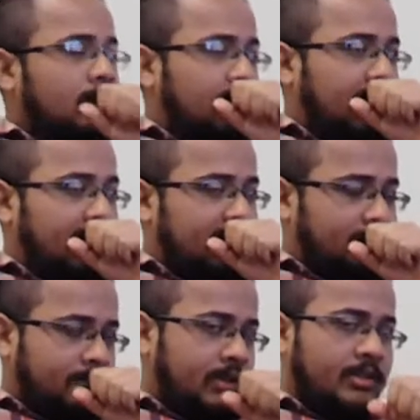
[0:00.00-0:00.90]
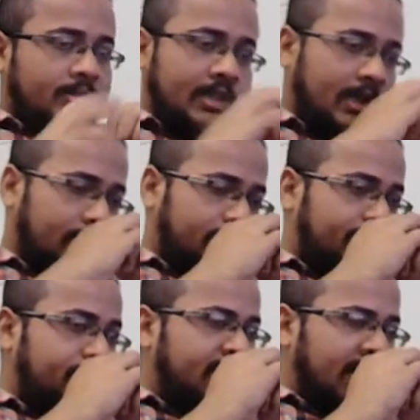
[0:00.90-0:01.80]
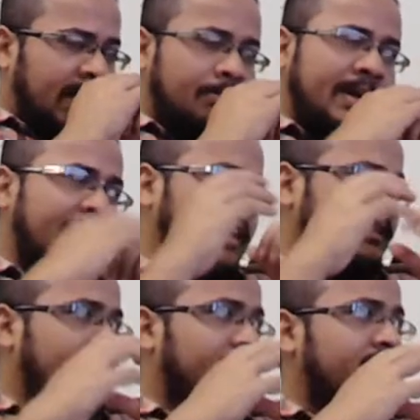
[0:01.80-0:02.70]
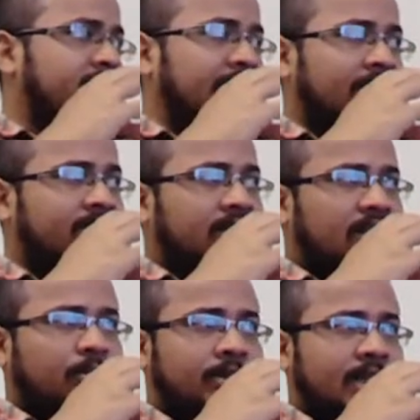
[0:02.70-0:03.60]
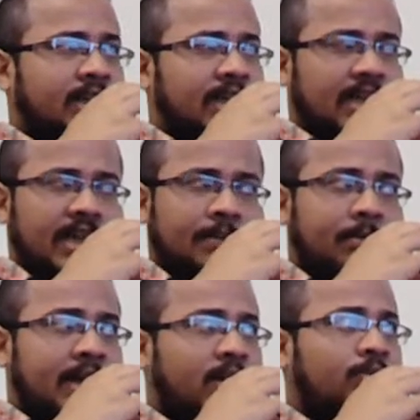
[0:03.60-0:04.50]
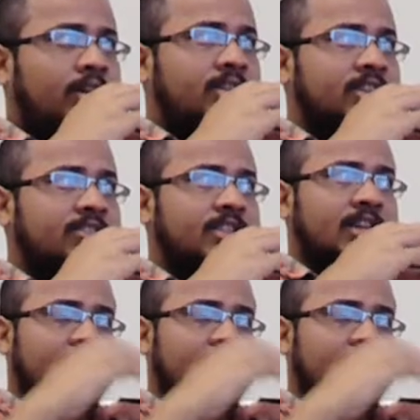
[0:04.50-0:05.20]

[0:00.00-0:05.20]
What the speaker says: Like there, there are many tests which are applied over this